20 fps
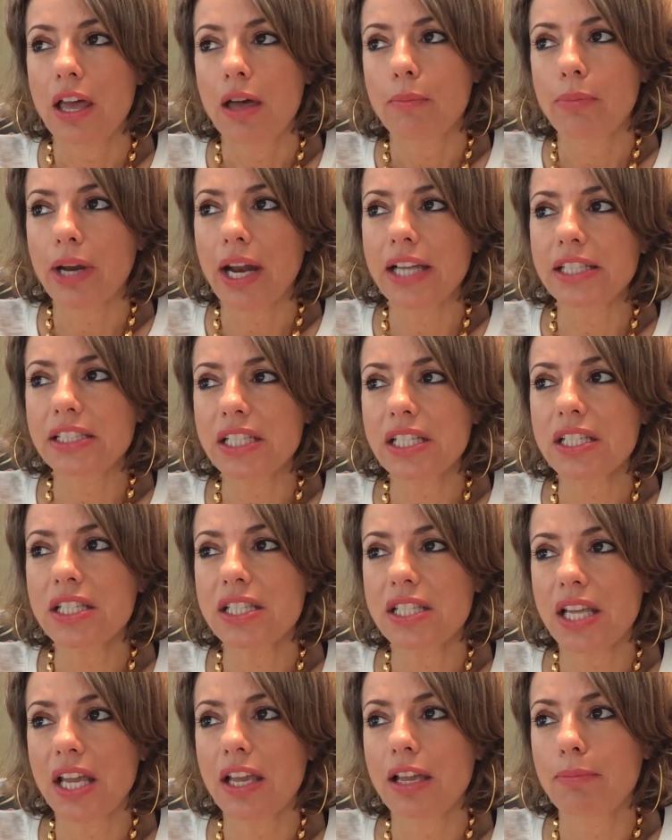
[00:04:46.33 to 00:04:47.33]
but I did
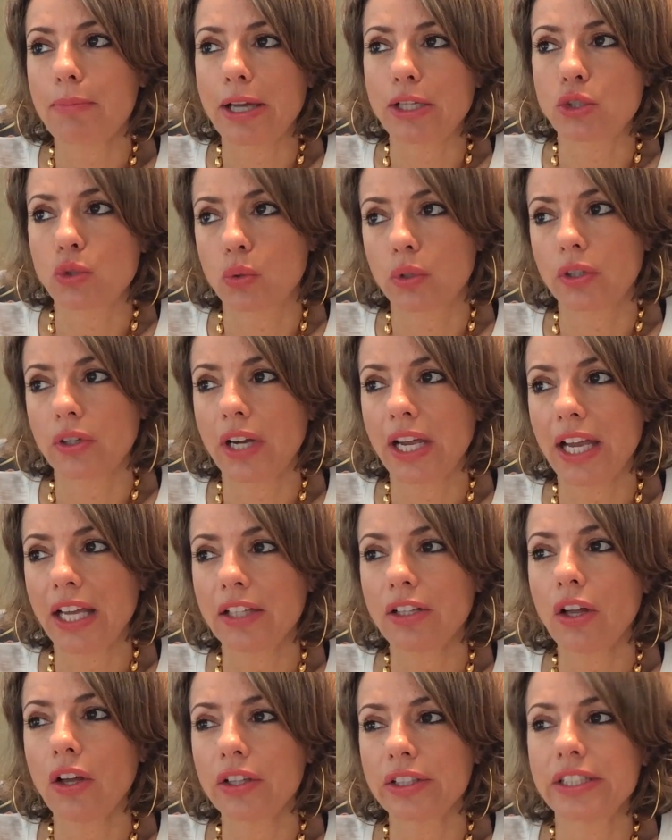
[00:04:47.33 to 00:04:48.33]
say my Twitter
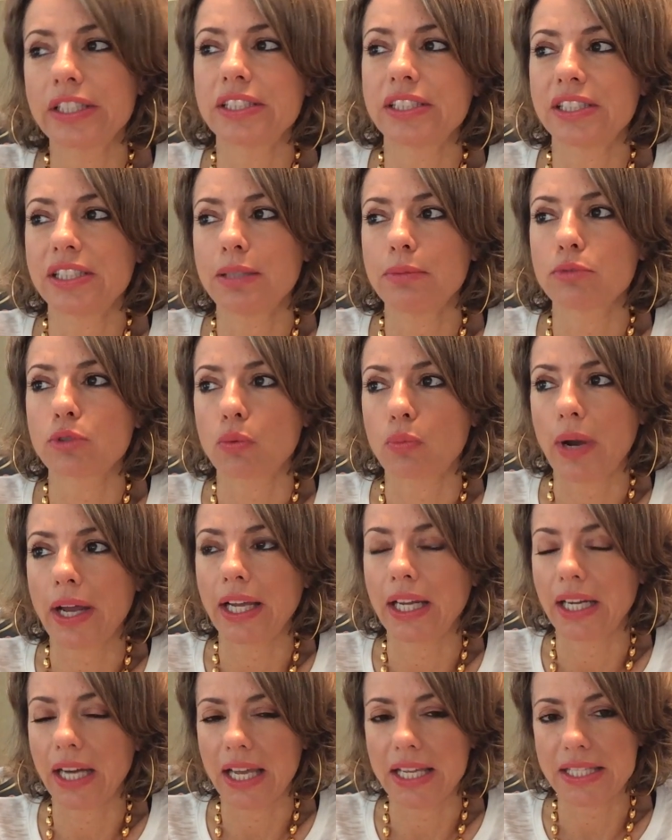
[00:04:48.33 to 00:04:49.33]
handle, and he seemed to
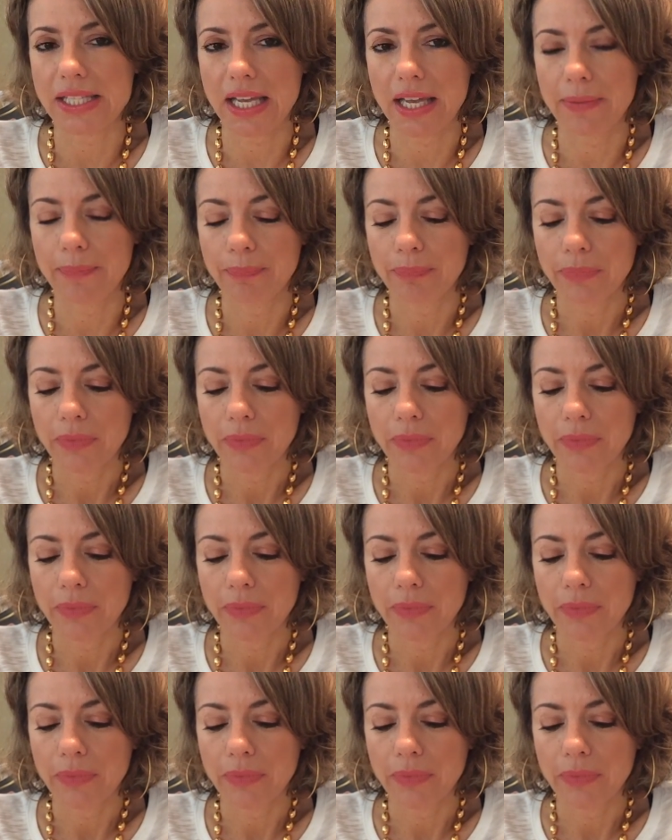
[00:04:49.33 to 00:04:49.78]
recognize it.